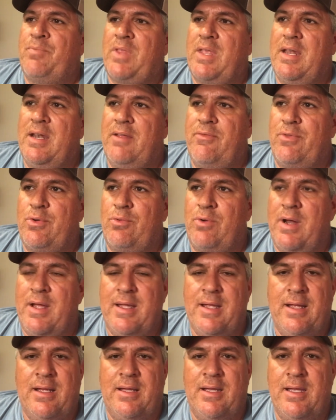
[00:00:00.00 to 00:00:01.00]
and if
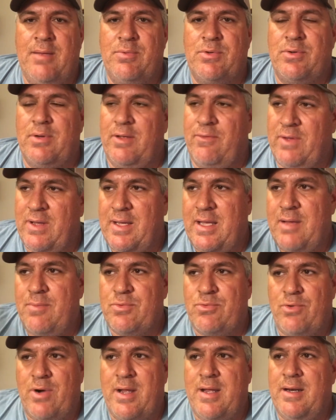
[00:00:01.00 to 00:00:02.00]
it keeps
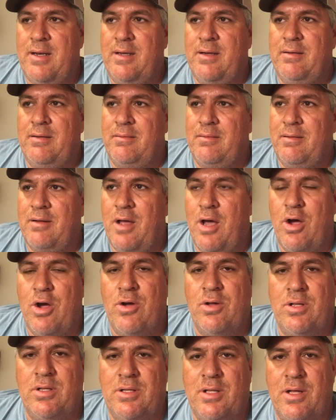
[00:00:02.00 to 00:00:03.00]
raining
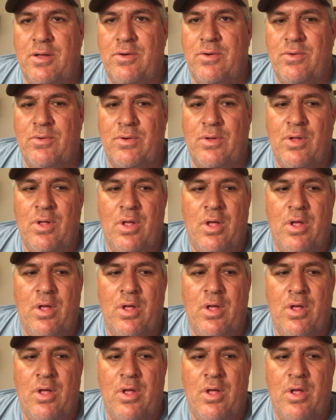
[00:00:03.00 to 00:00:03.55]
all along,